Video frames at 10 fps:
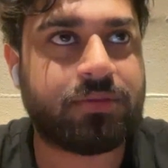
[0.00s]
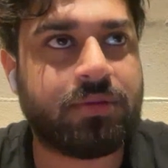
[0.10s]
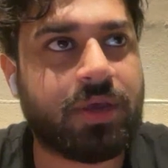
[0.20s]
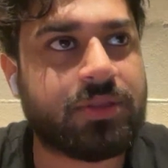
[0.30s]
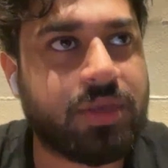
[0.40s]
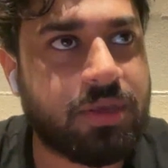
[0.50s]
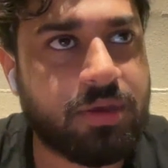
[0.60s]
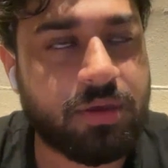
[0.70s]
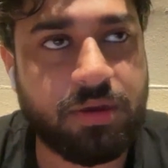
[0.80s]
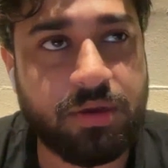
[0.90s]
I
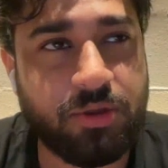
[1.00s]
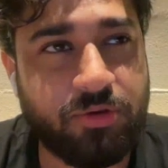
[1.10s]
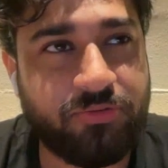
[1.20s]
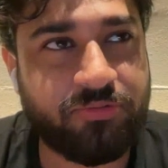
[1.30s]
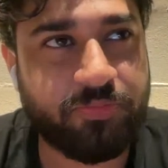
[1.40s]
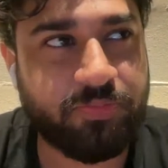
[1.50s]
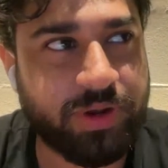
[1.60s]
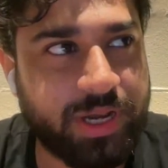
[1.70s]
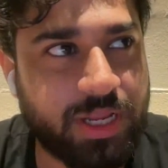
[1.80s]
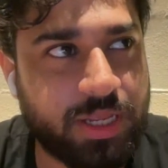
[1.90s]
think you've
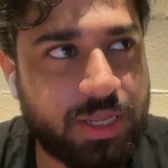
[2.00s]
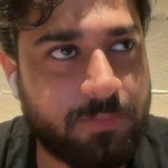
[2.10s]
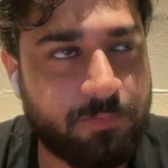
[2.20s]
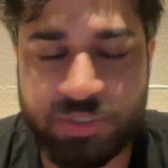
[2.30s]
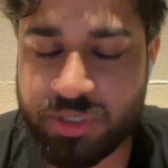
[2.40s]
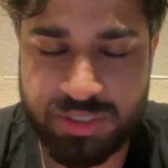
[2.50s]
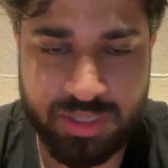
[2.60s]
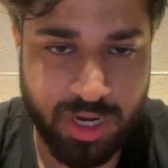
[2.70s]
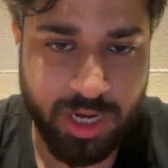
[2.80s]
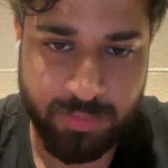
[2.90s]
pretty much
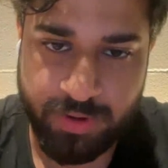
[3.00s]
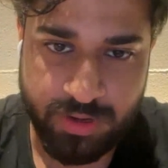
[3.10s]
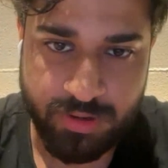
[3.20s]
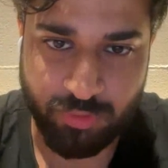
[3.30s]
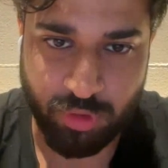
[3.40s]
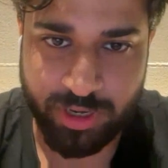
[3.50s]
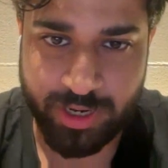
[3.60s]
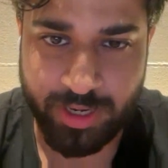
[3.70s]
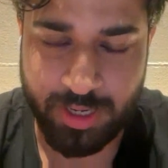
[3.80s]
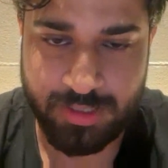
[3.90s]
described
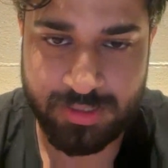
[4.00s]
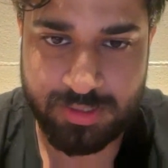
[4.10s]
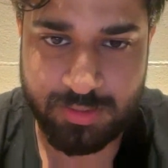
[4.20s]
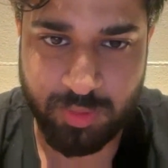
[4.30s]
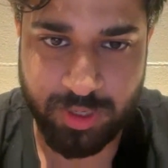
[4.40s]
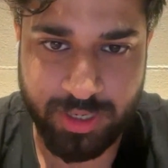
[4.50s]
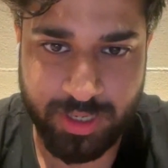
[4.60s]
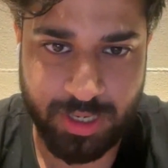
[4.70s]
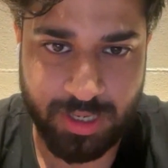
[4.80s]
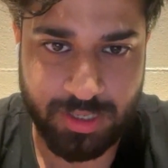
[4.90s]
what it does,
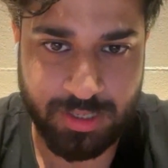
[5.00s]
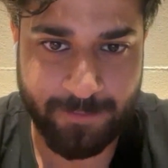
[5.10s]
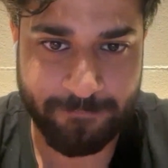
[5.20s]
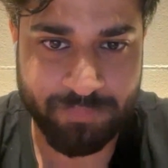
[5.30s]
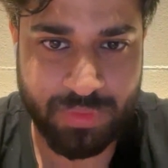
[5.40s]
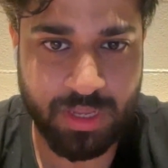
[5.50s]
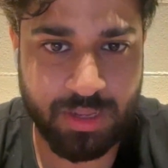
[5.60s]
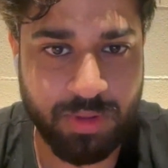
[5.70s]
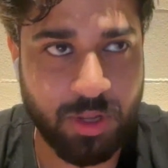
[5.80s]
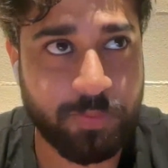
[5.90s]
but
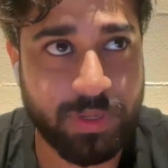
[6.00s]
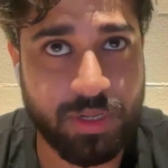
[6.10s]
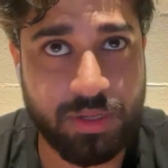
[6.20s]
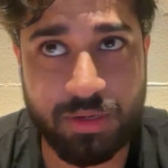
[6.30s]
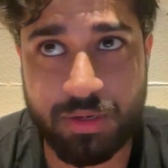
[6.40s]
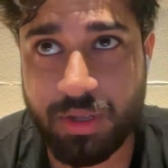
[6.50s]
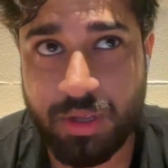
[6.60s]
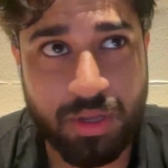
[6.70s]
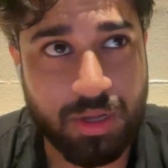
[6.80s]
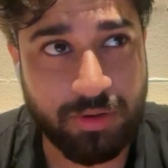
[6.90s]
in my
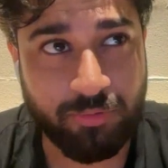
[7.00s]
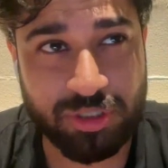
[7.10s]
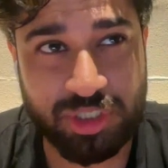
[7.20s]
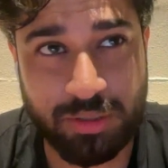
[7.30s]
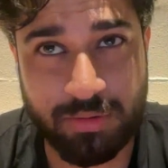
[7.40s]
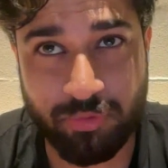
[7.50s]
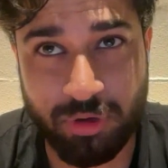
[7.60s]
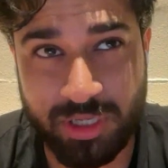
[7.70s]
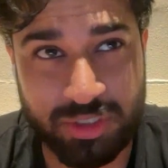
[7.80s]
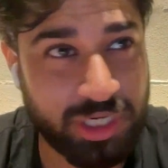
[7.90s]
opinion, what
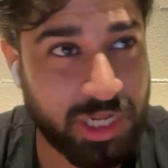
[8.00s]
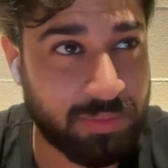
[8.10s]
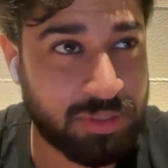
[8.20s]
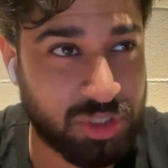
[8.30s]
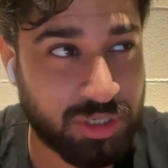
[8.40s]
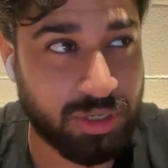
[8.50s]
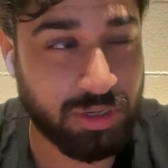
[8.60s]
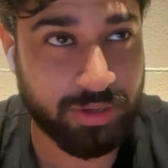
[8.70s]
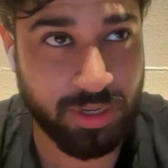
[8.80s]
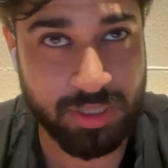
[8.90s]
a GTM
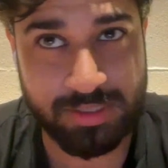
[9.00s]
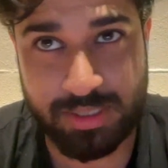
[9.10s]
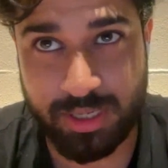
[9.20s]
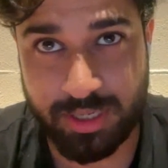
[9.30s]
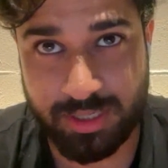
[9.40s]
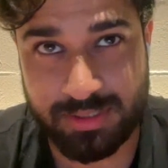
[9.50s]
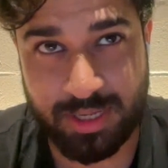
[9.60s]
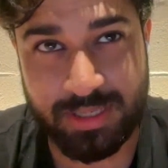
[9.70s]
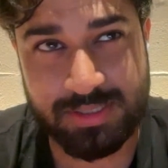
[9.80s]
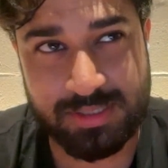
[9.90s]
engineer does
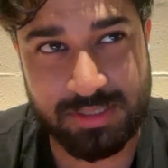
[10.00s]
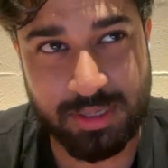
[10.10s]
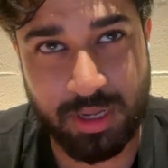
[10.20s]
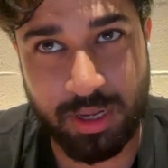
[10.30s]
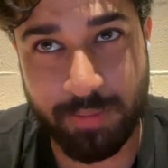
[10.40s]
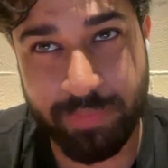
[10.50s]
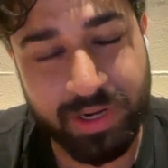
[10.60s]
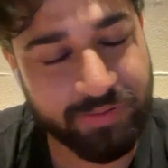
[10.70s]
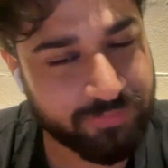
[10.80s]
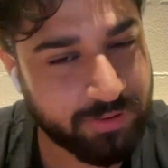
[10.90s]
is it's a
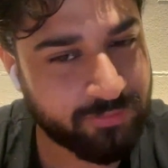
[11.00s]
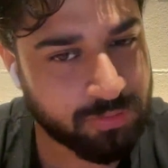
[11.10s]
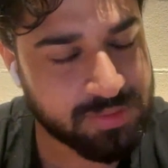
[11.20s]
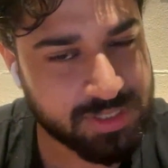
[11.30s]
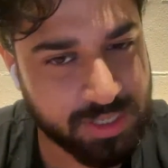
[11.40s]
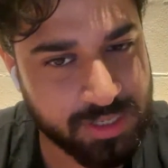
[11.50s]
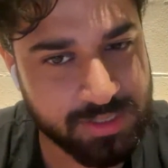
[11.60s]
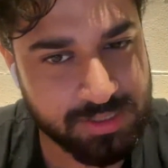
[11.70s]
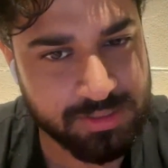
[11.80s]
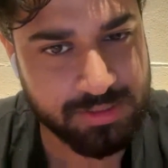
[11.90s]
bit different from
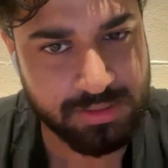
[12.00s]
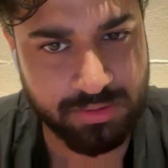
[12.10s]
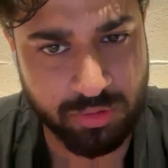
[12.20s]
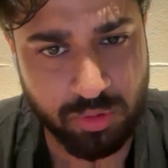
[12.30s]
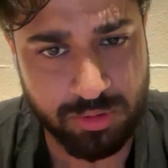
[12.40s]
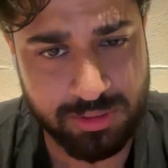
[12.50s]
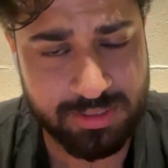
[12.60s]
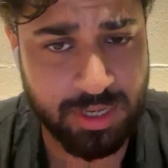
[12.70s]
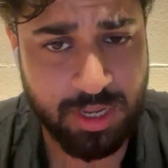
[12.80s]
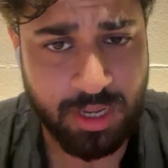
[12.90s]
sales
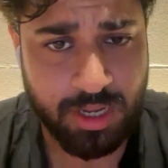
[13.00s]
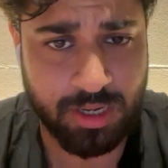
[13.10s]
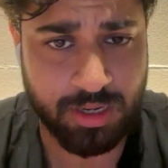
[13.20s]
roles.